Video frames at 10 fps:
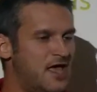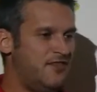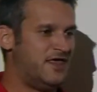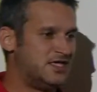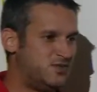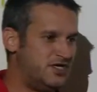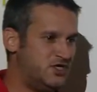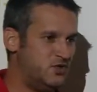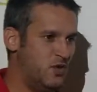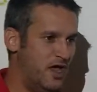Things we do
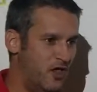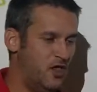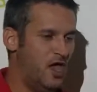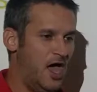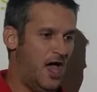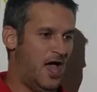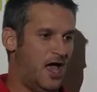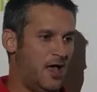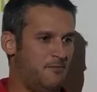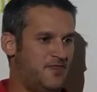
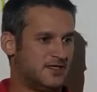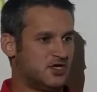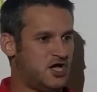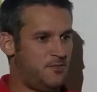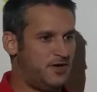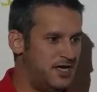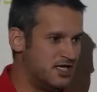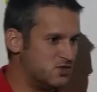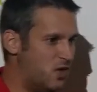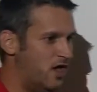well, things our company
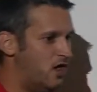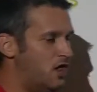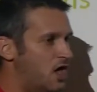does well,